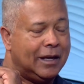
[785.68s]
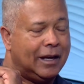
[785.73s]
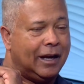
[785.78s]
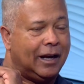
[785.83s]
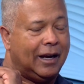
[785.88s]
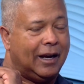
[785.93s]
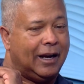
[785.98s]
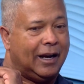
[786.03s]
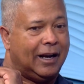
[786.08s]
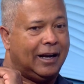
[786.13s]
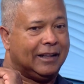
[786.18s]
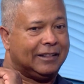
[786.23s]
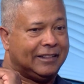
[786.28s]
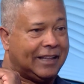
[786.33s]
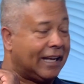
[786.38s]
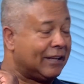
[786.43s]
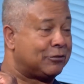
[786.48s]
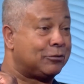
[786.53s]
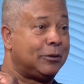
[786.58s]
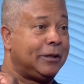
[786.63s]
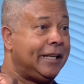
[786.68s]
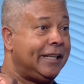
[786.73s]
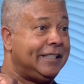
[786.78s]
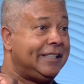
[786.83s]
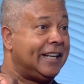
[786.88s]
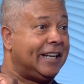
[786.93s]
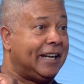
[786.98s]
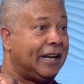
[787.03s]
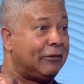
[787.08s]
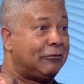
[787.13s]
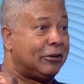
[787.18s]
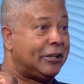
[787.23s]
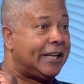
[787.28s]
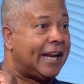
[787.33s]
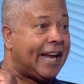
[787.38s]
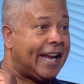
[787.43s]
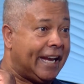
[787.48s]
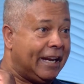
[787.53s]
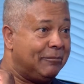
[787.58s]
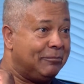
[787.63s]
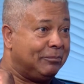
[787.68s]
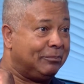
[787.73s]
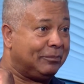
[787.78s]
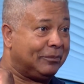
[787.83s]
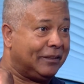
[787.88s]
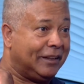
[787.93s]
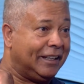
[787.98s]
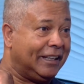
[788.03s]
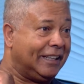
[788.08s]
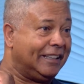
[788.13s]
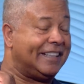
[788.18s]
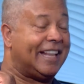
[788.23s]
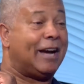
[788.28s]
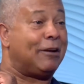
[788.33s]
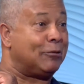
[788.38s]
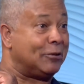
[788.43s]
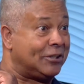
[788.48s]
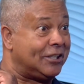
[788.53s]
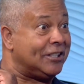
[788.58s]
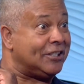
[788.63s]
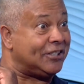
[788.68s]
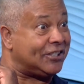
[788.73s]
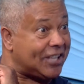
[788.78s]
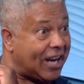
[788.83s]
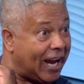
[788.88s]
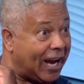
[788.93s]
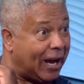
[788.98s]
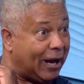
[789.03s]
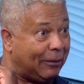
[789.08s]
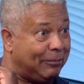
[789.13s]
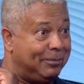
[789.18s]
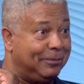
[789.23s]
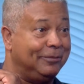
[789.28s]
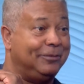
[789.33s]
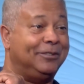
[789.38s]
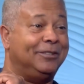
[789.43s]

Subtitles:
That's what he did every day. Mm-hmm. That was his job.